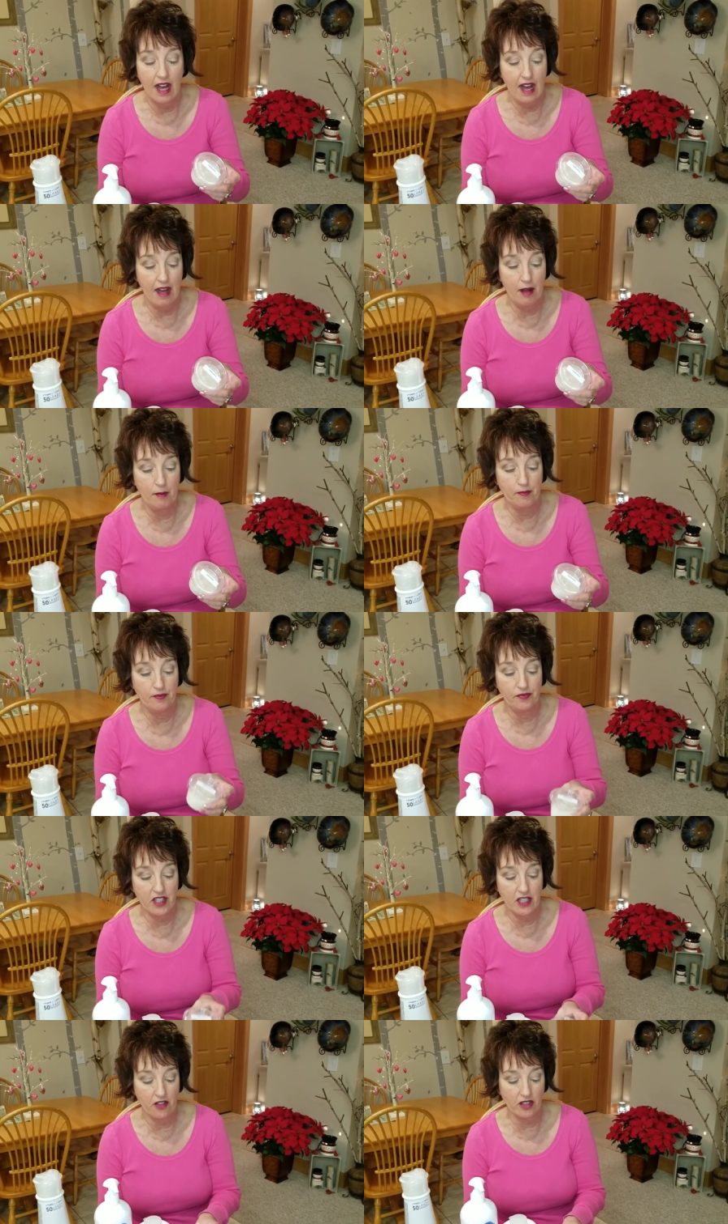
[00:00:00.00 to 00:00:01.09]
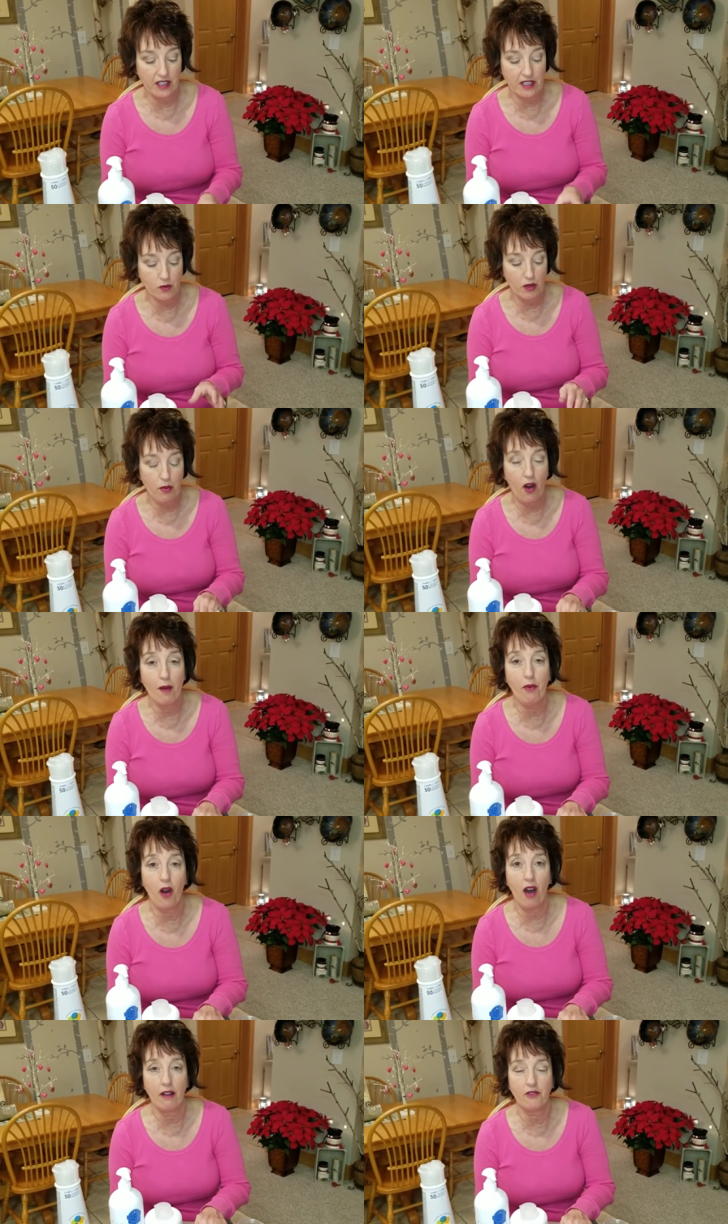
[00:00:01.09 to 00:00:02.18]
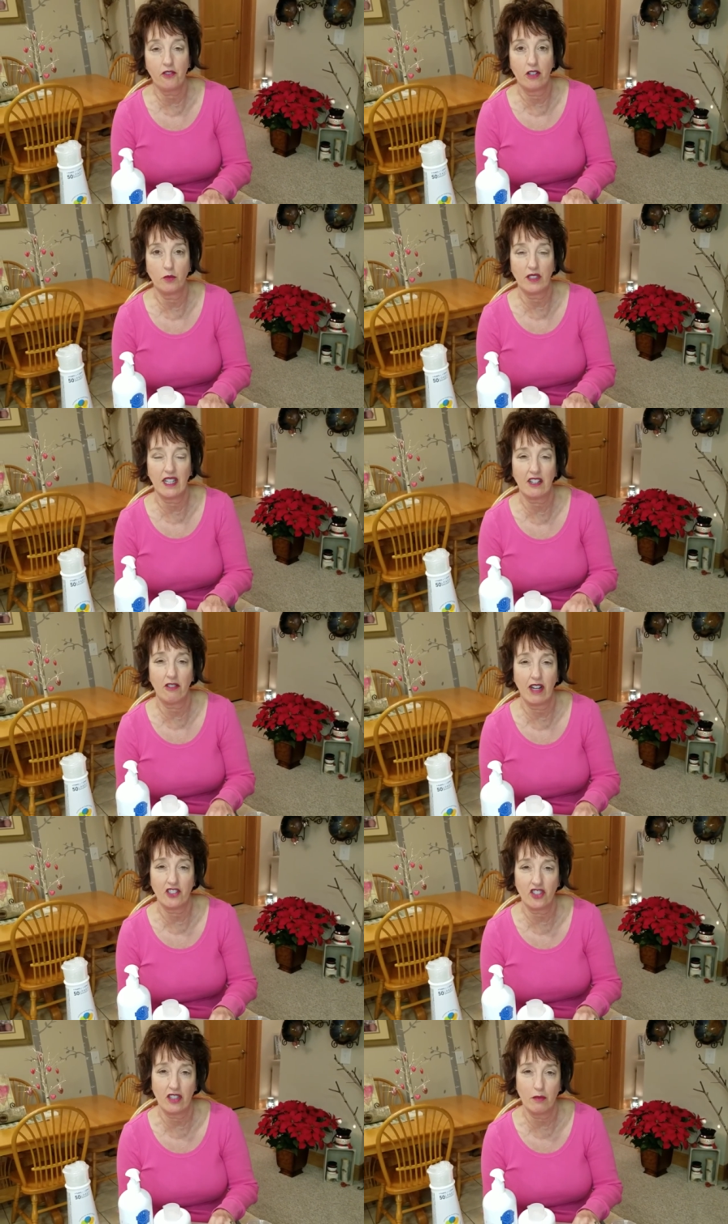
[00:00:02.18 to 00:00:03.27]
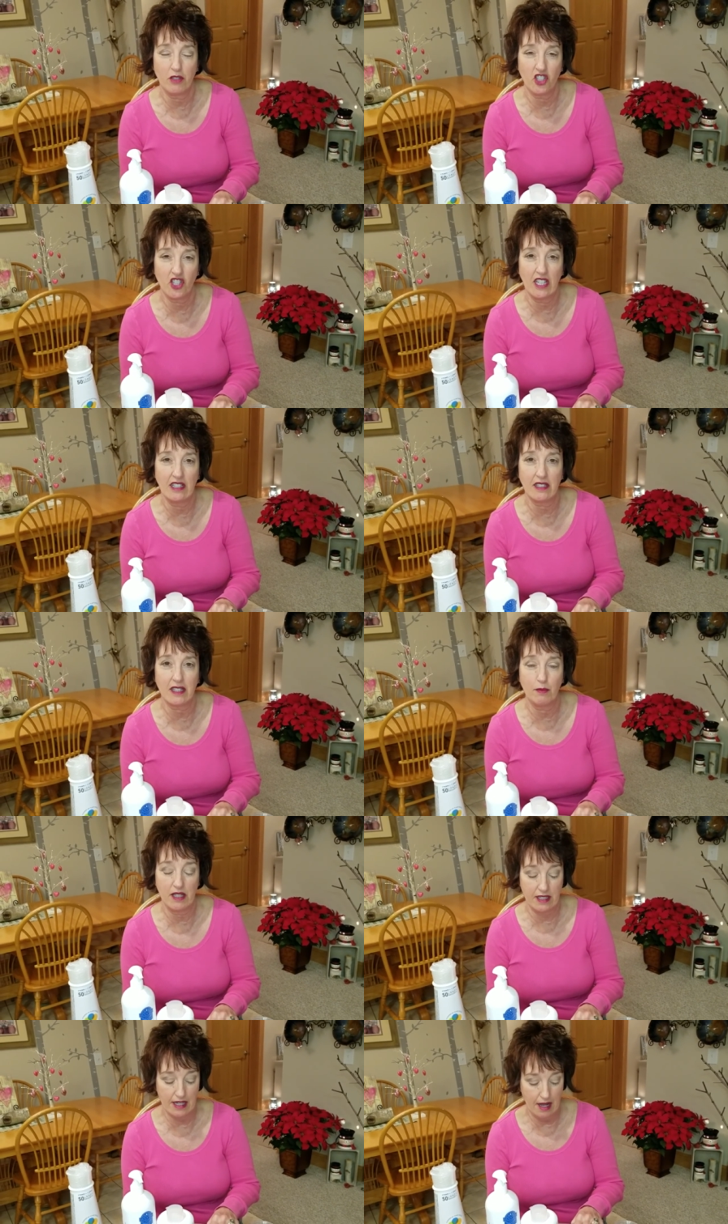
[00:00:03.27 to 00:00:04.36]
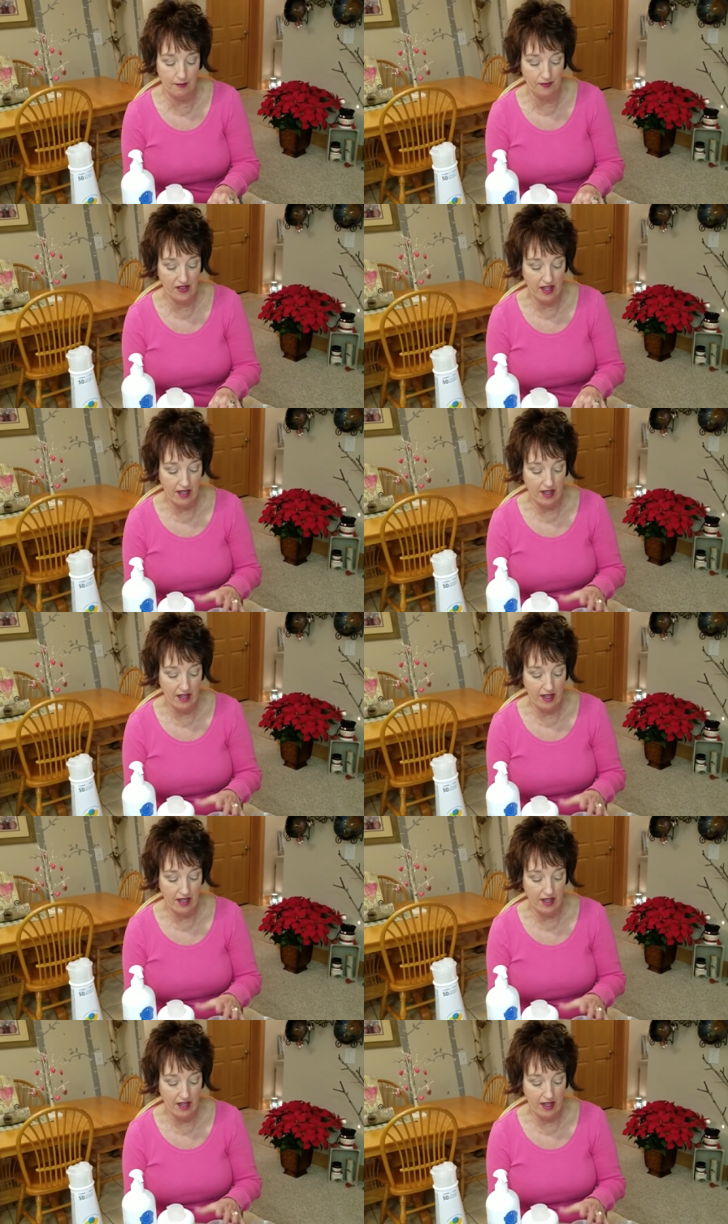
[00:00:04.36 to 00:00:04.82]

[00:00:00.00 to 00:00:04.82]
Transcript: Um, you know, the lids would pop off or it would get crushed in the machines, but um,